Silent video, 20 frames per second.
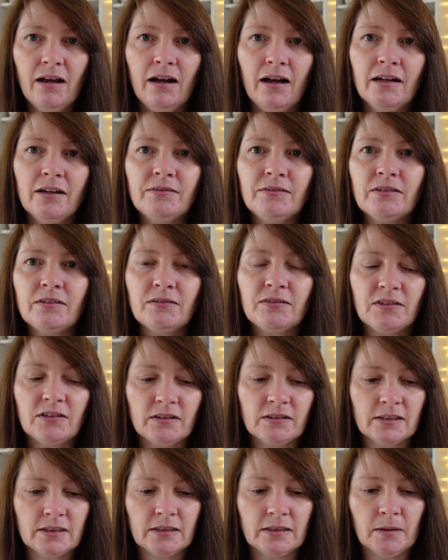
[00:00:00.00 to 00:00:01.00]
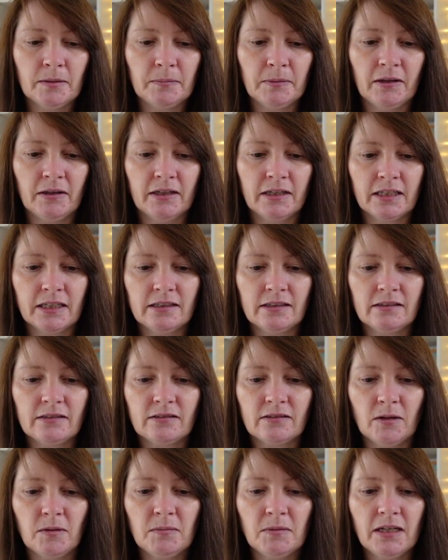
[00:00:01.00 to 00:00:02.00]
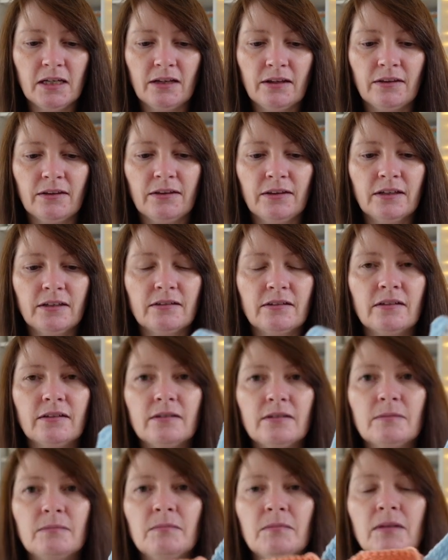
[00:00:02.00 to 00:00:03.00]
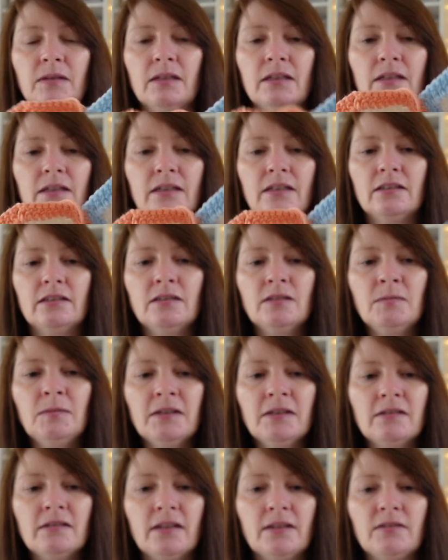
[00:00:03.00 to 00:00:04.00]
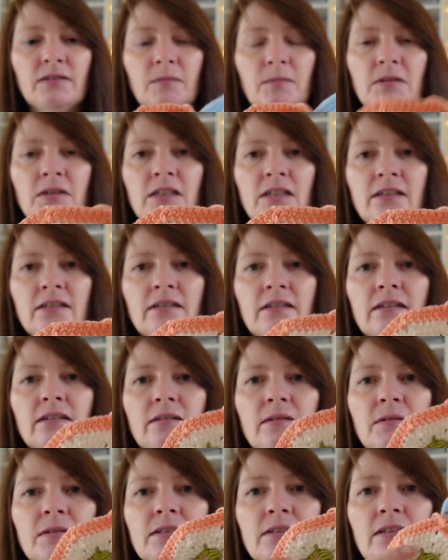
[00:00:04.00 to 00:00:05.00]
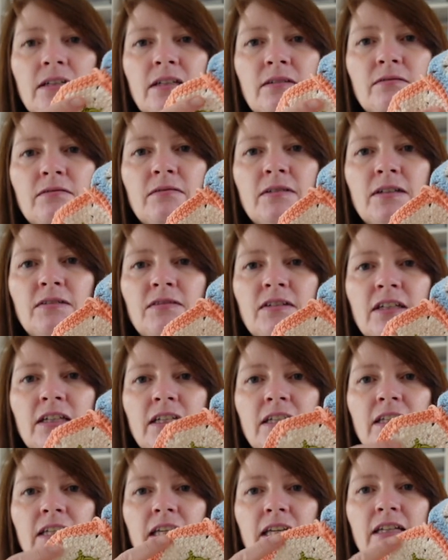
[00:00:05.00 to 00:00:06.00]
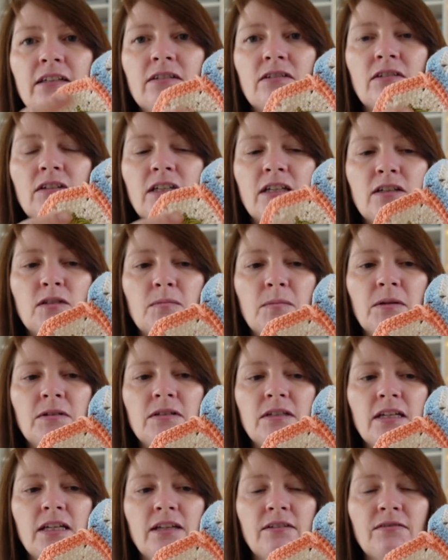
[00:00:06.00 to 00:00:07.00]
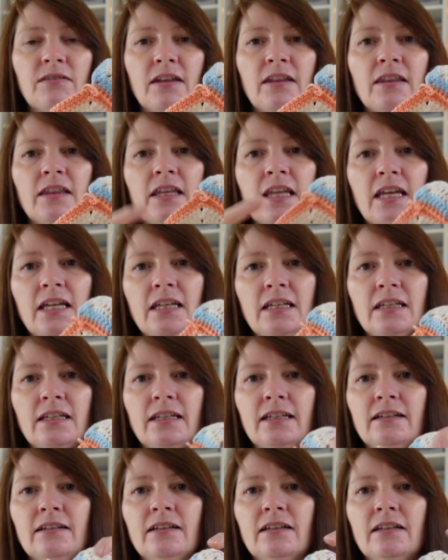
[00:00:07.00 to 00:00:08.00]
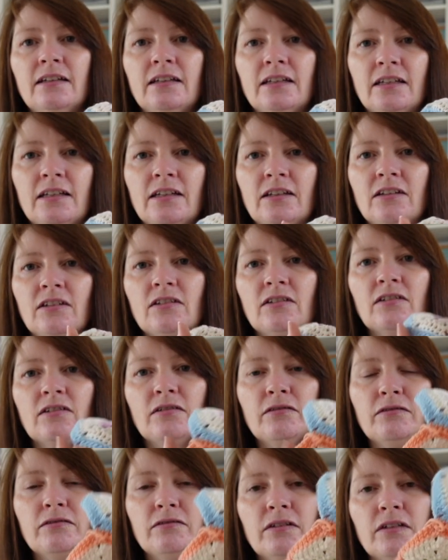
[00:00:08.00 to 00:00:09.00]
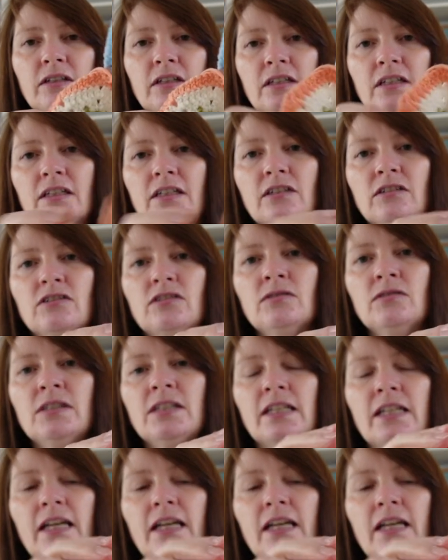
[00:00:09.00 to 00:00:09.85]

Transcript: I've sort of started applying it to so many other things. It just makes life so much easier. So instead of weaving in the ends on each motif and then sort of, because joining